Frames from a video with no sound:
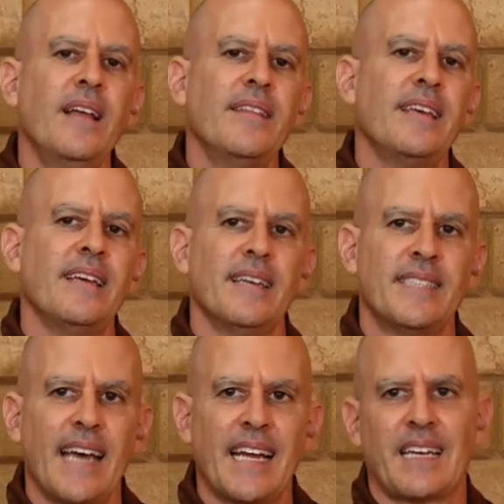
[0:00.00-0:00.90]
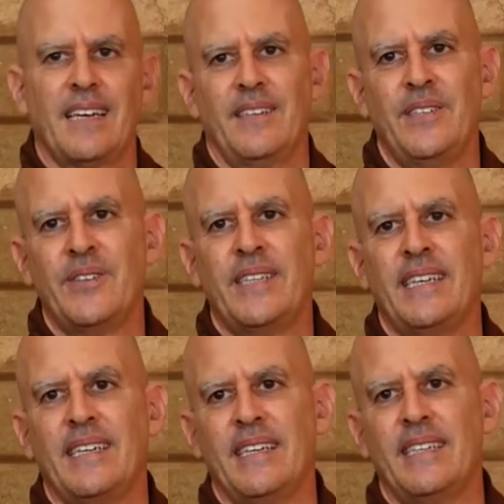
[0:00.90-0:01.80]
The ascetic
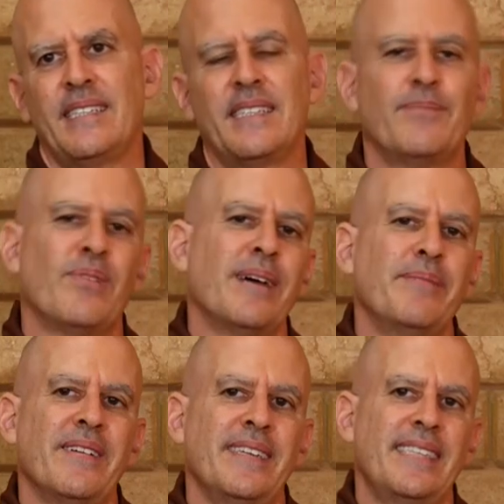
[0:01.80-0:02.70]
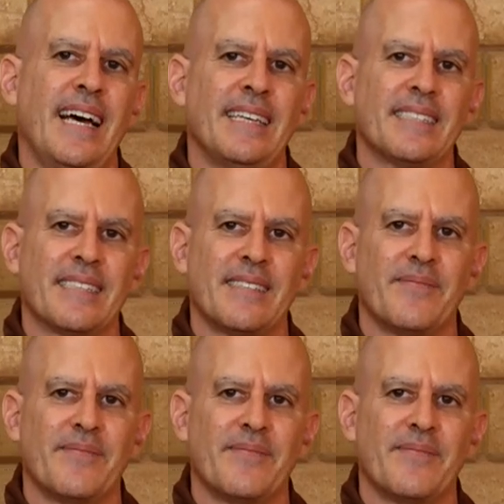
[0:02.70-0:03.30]
duty is the primary task.